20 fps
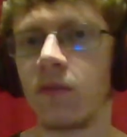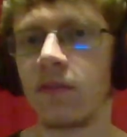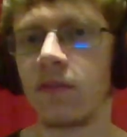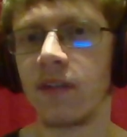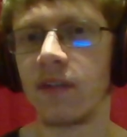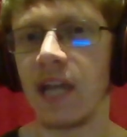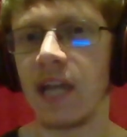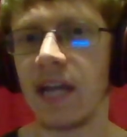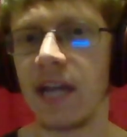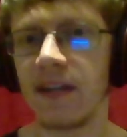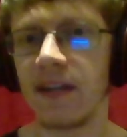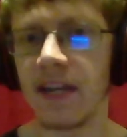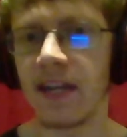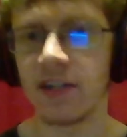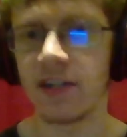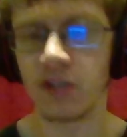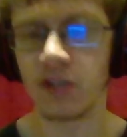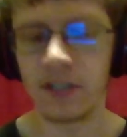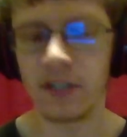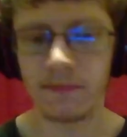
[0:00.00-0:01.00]
and it
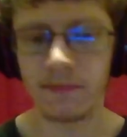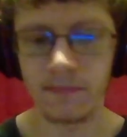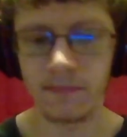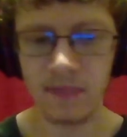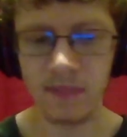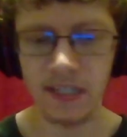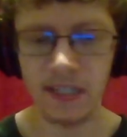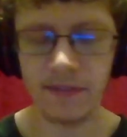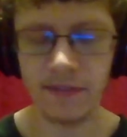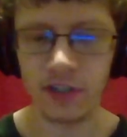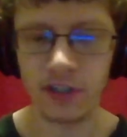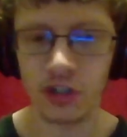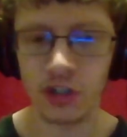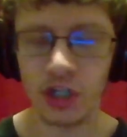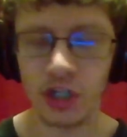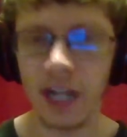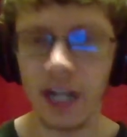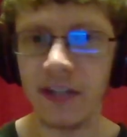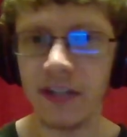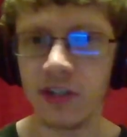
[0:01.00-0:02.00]
actually even
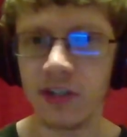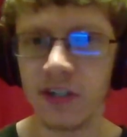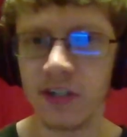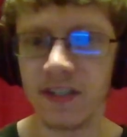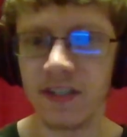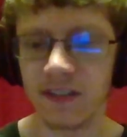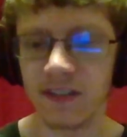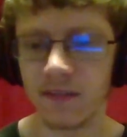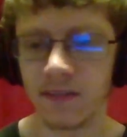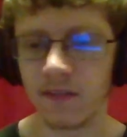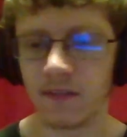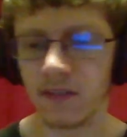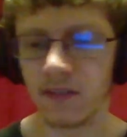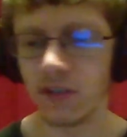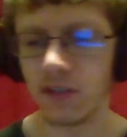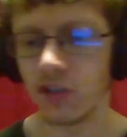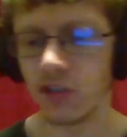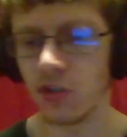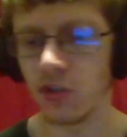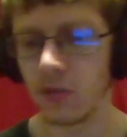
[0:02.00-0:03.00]
changed it
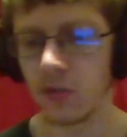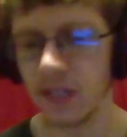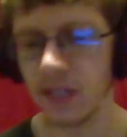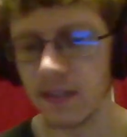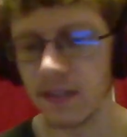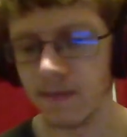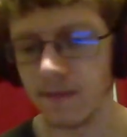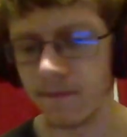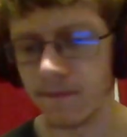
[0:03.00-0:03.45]
so that